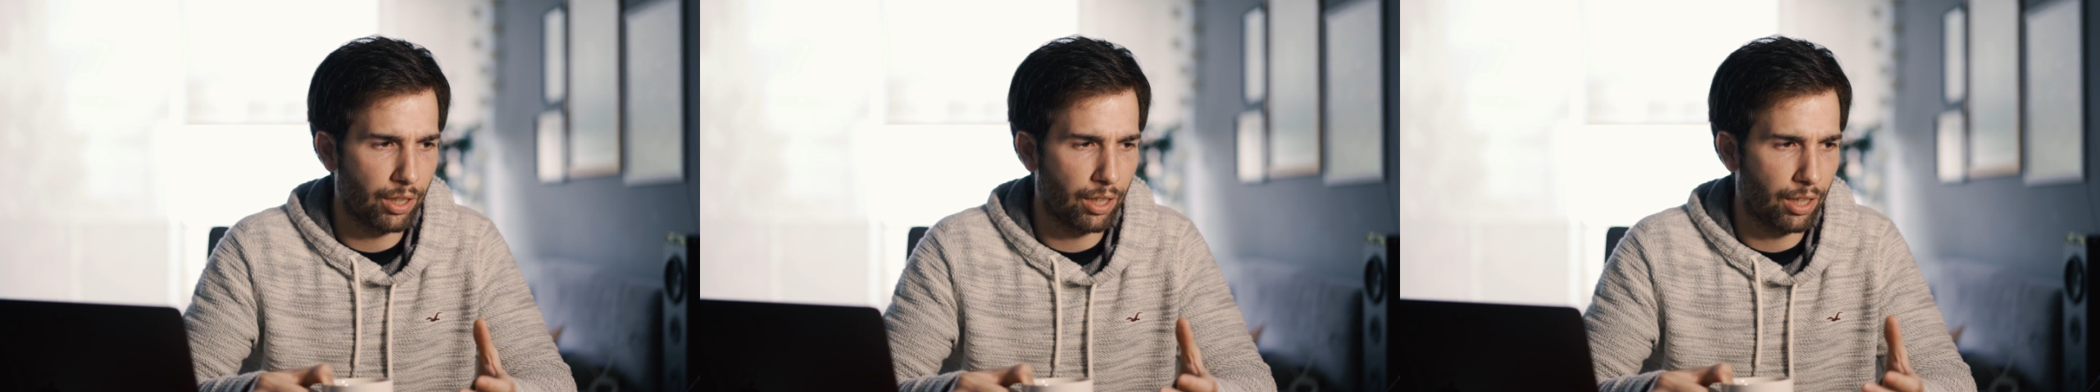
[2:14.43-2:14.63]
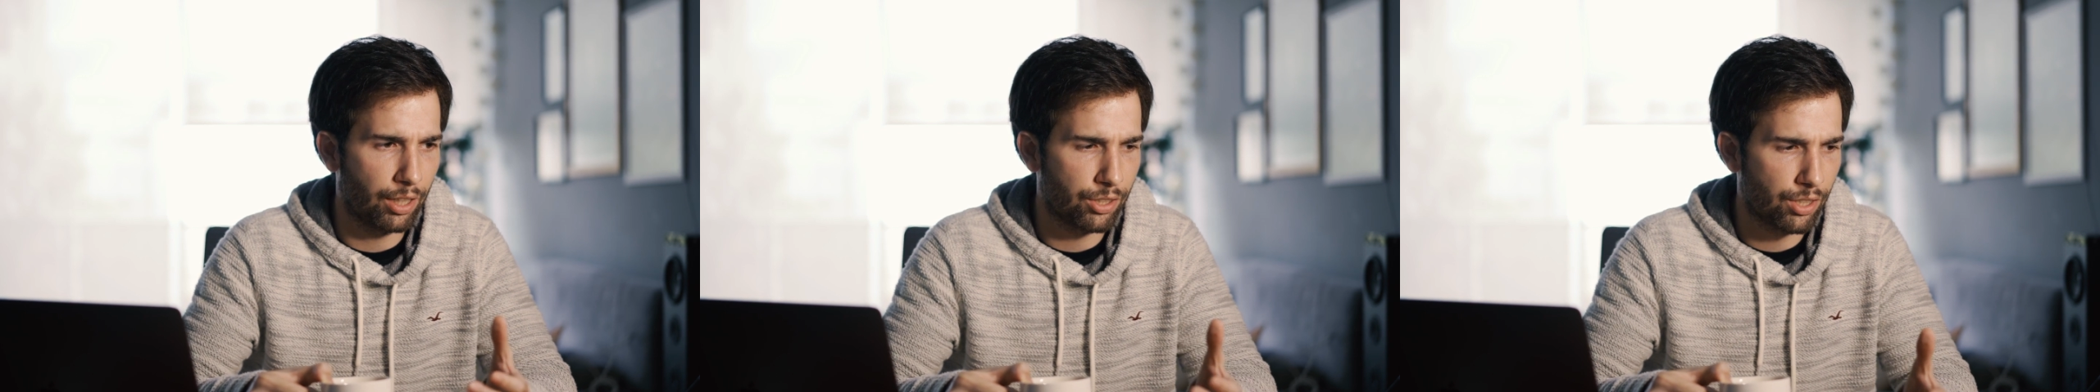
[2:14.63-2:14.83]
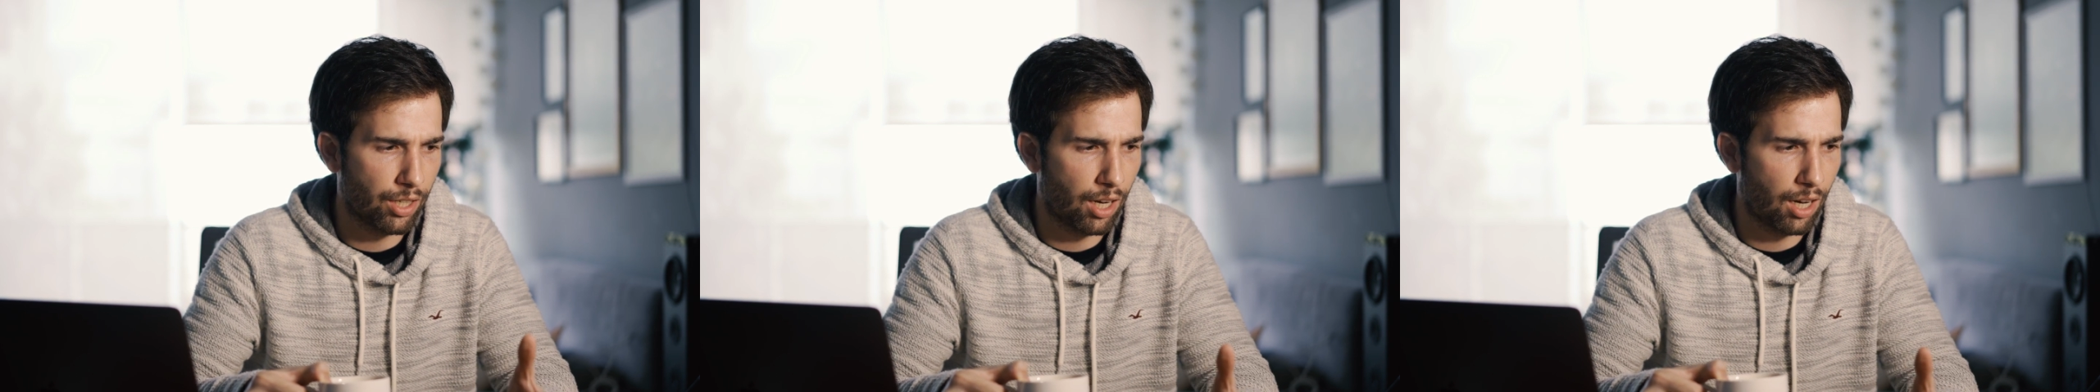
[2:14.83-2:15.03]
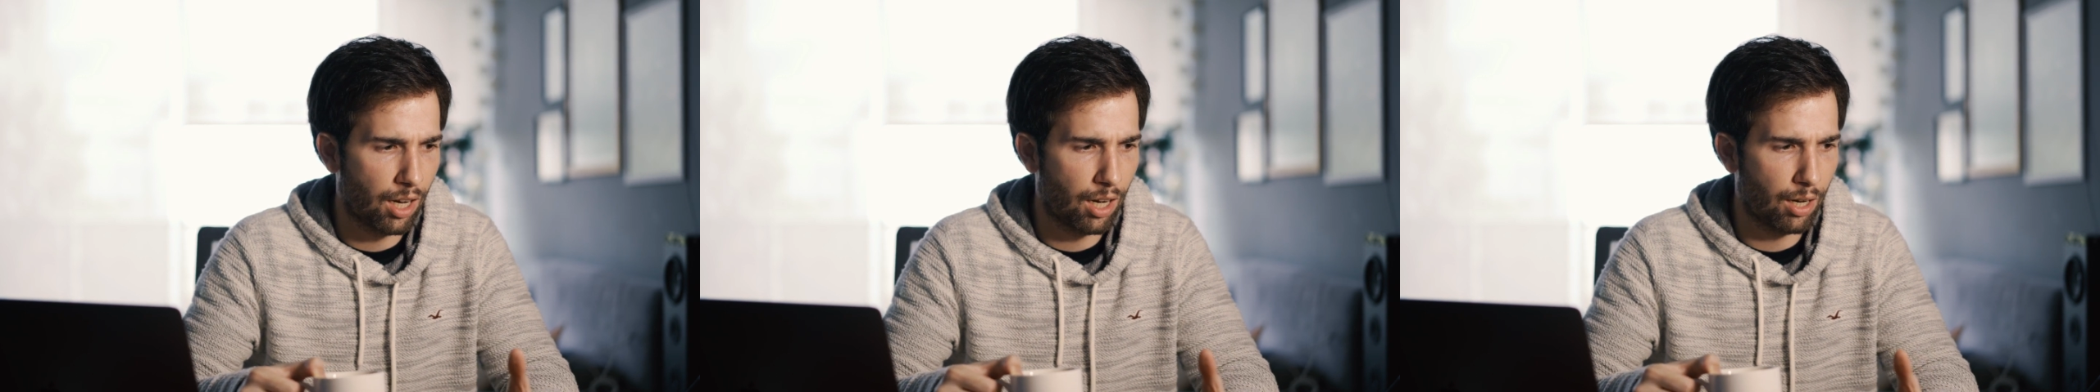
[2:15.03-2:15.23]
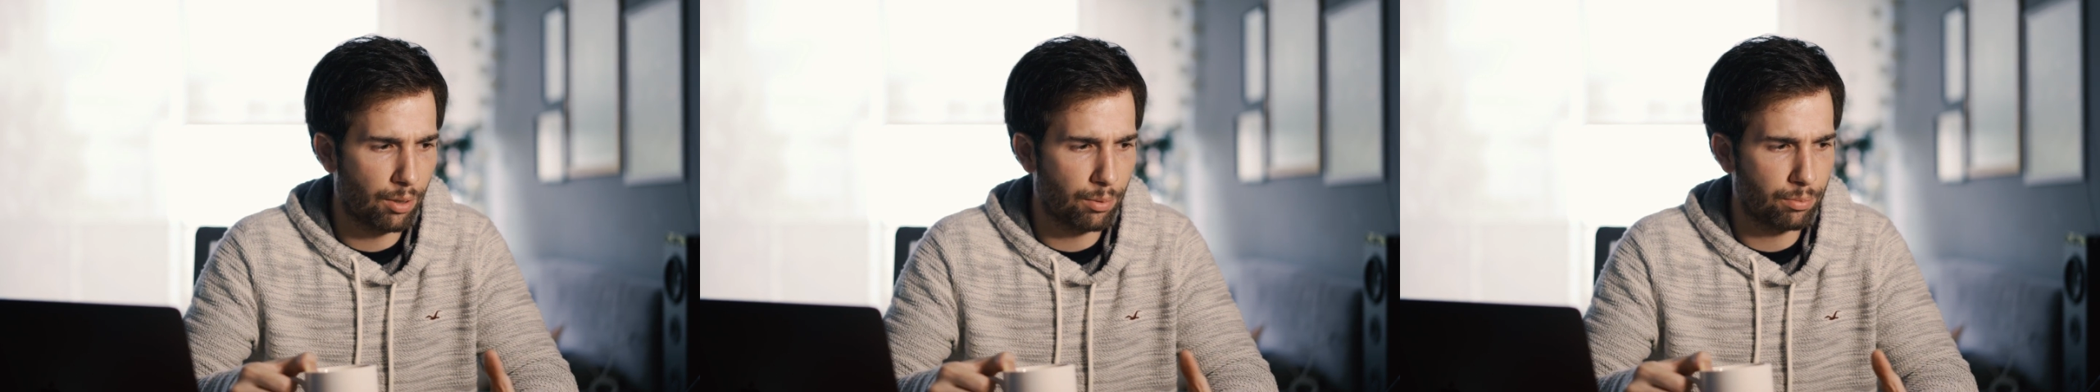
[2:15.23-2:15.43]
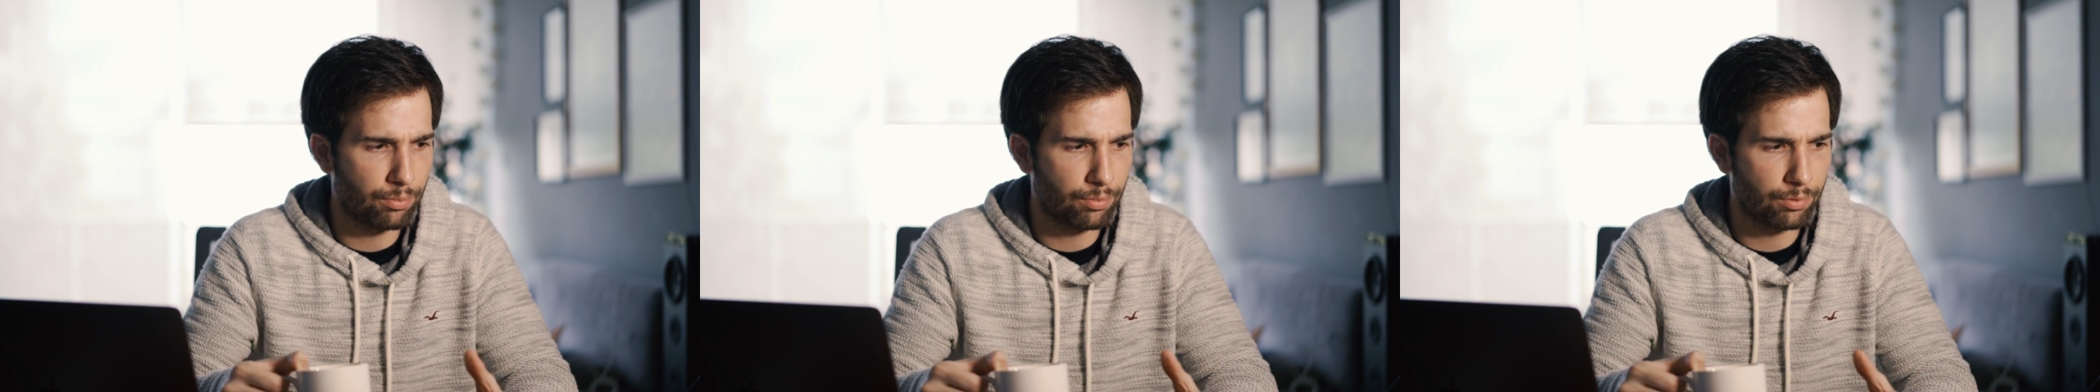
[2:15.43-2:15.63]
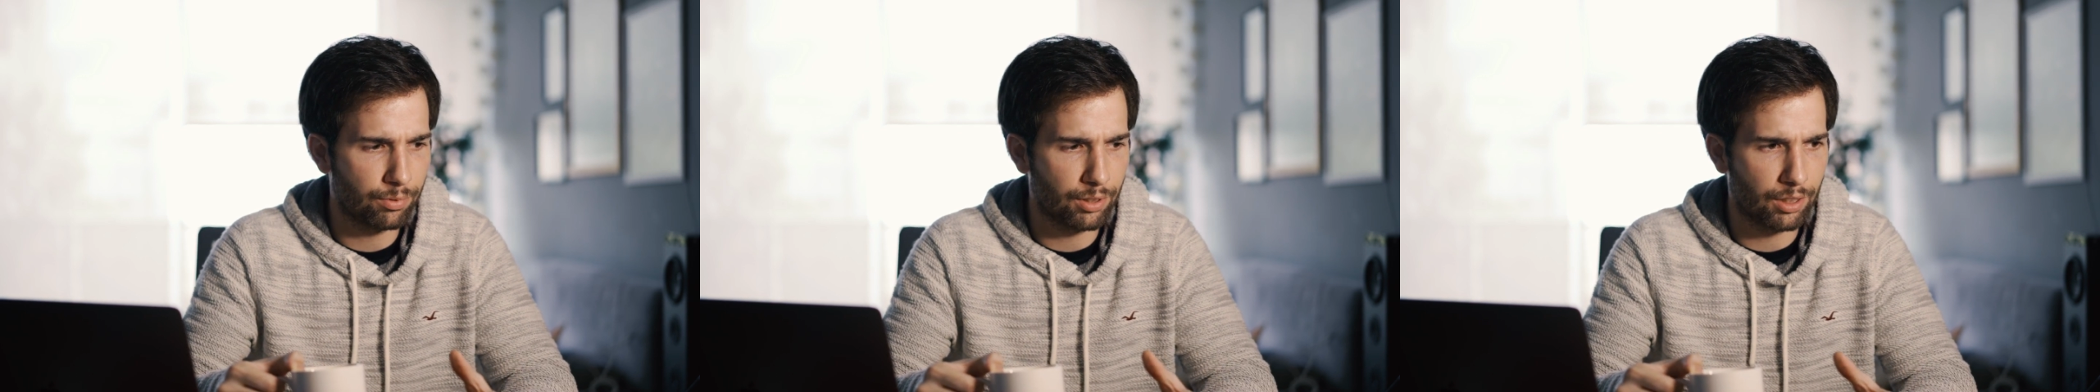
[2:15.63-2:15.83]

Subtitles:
get a job,